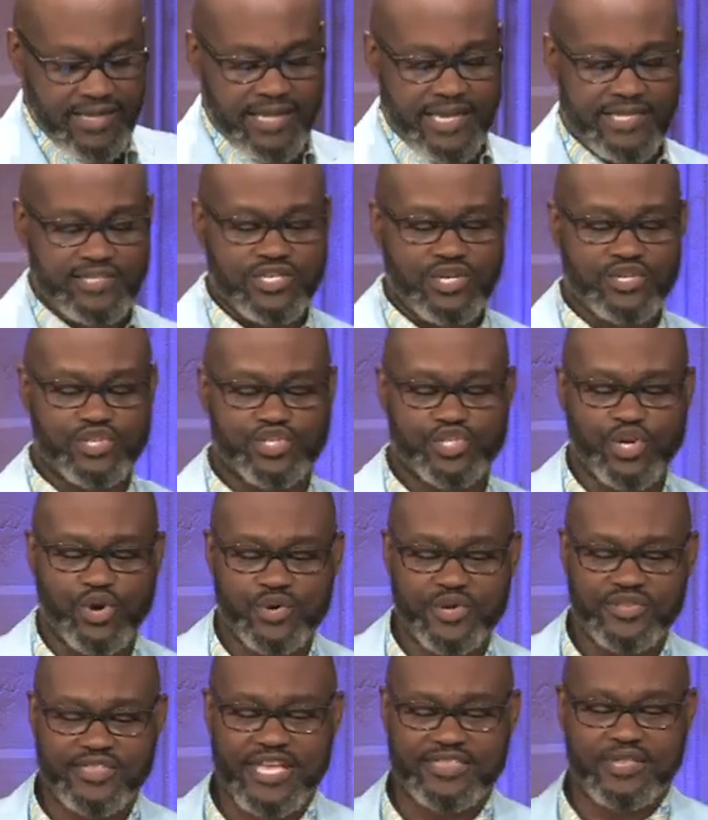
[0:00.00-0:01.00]
he's going to show
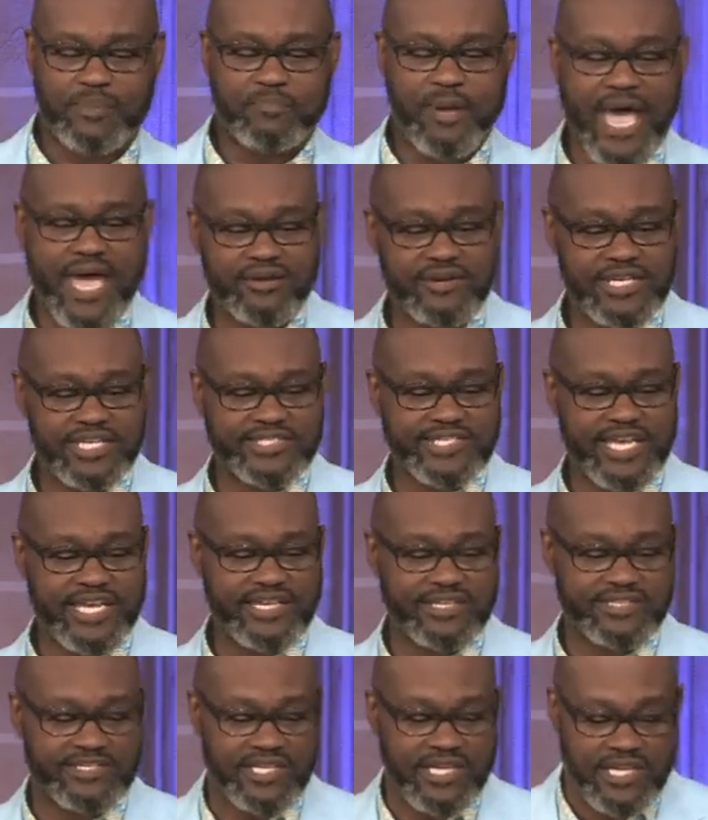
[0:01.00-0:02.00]
you that the battle is
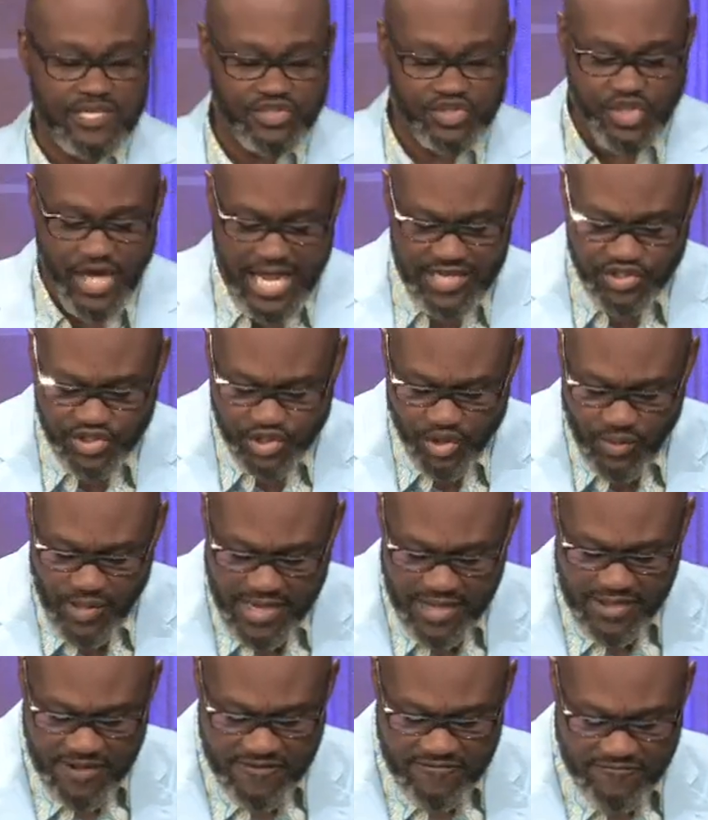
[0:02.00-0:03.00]
his.
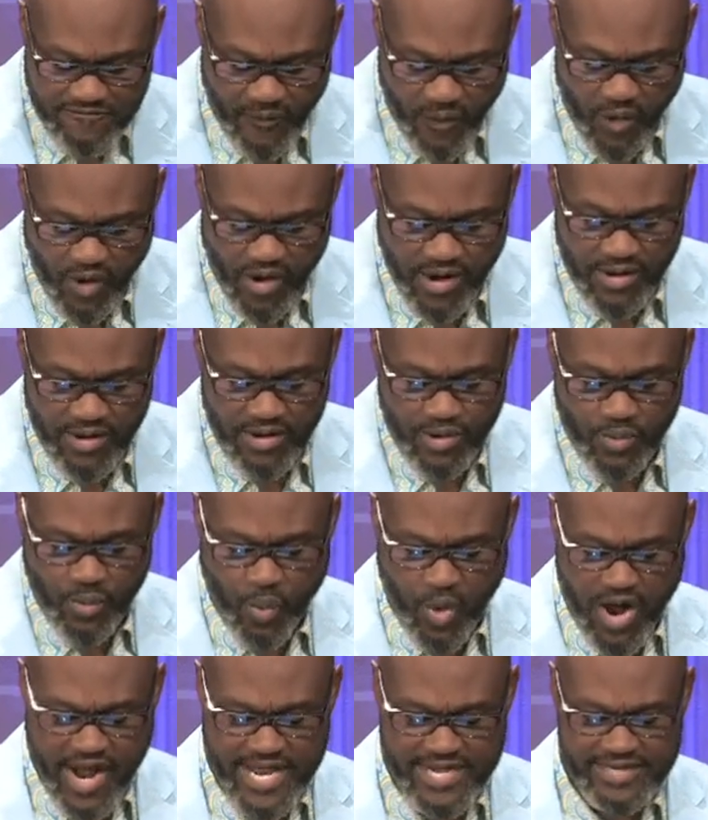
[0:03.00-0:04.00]
Joshua
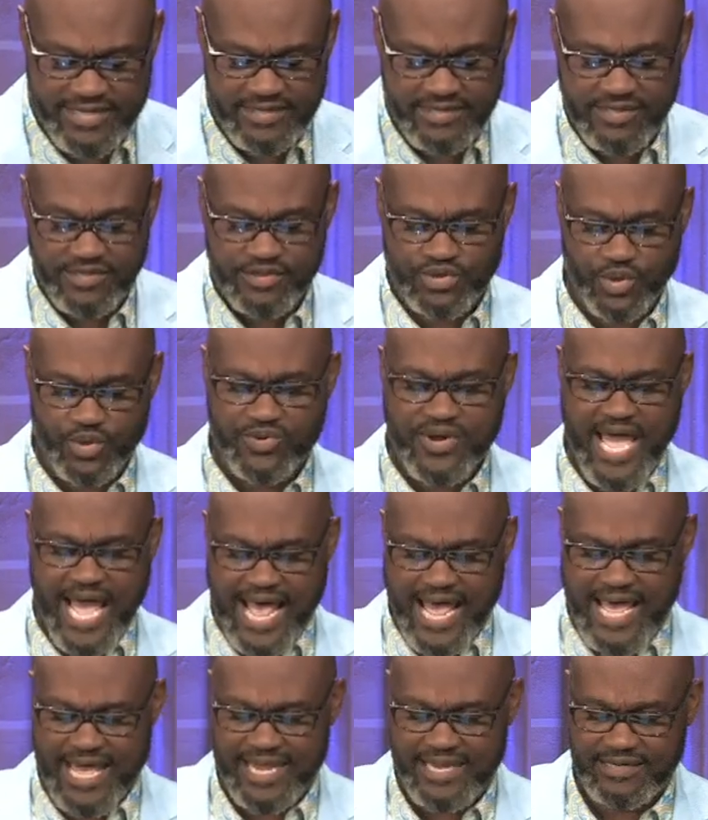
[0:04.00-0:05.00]

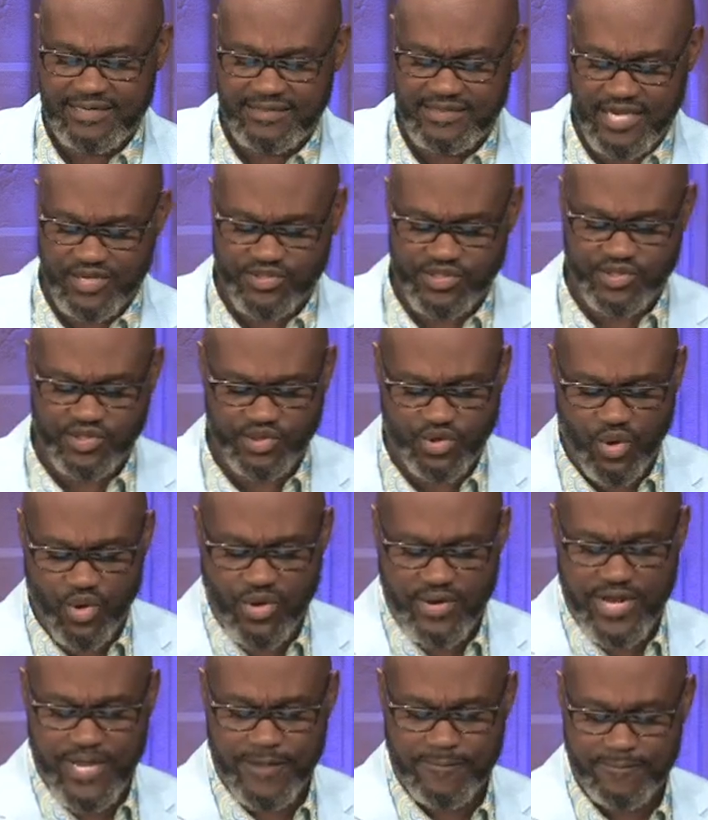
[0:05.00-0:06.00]
4:1-9, there's a
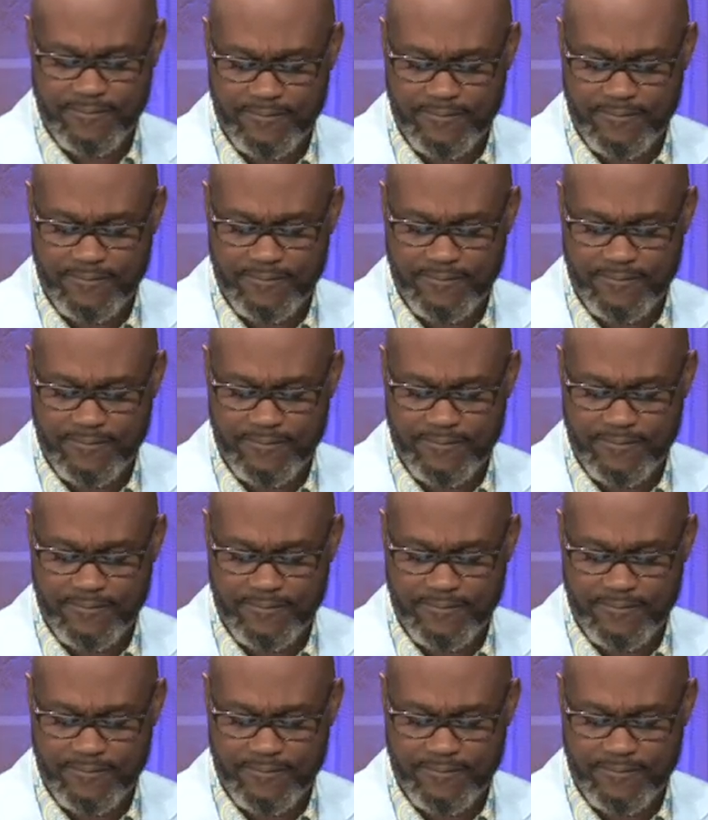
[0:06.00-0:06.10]
story.